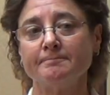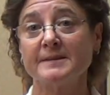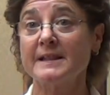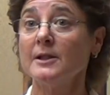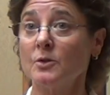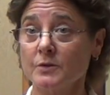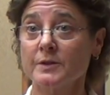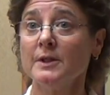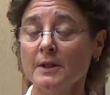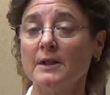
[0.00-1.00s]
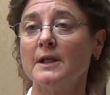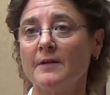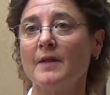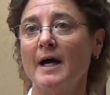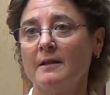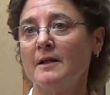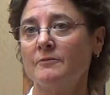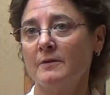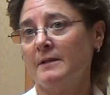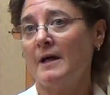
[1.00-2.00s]
skills in that
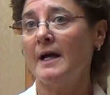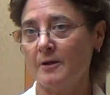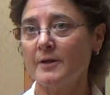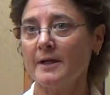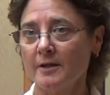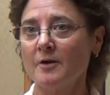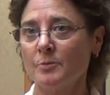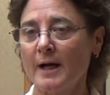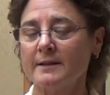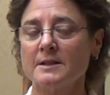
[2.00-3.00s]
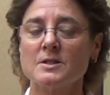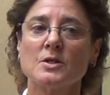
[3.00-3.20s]
level, in that area of practice.